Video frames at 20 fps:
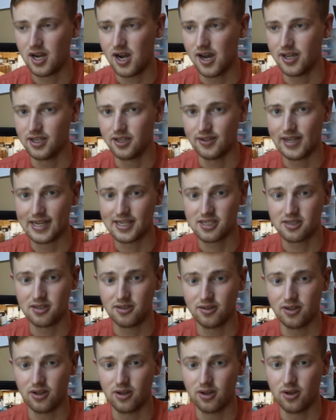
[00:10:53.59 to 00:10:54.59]
And then lastly
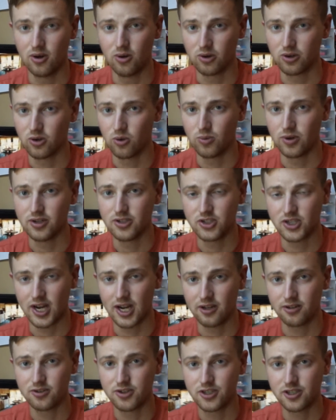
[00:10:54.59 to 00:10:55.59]
the Hoka One
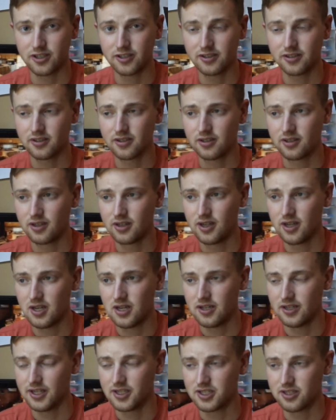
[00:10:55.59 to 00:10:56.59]
Challenger.
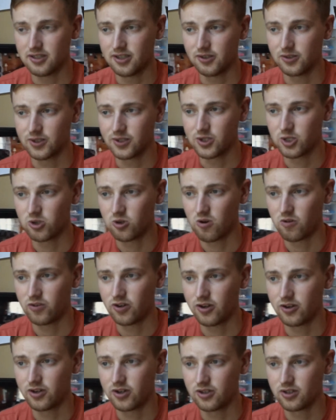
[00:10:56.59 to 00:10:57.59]
That's another good trail
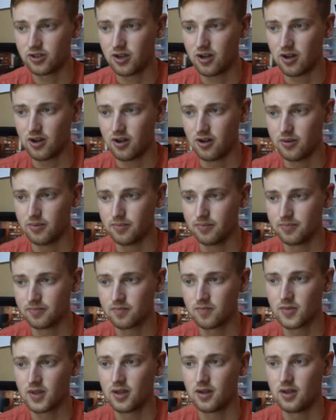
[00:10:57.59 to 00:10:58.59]
runner.
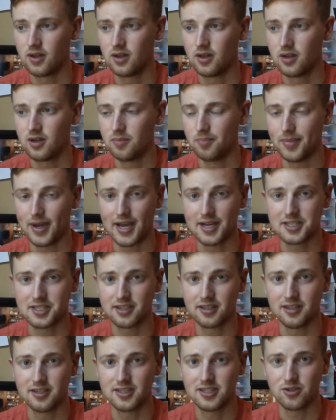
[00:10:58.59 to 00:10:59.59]

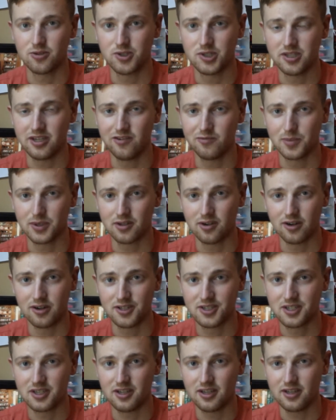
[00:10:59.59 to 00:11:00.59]
Baskets, or Steve
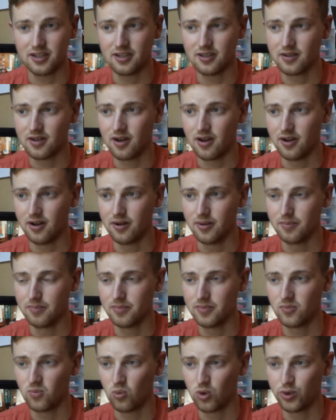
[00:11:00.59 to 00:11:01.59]
Pekarski
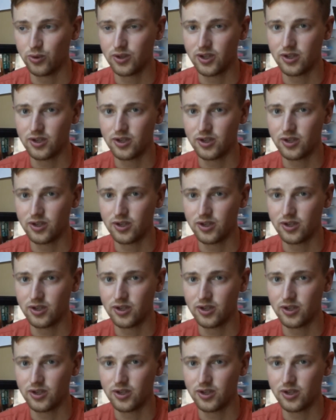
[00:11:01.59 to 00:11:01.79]
wore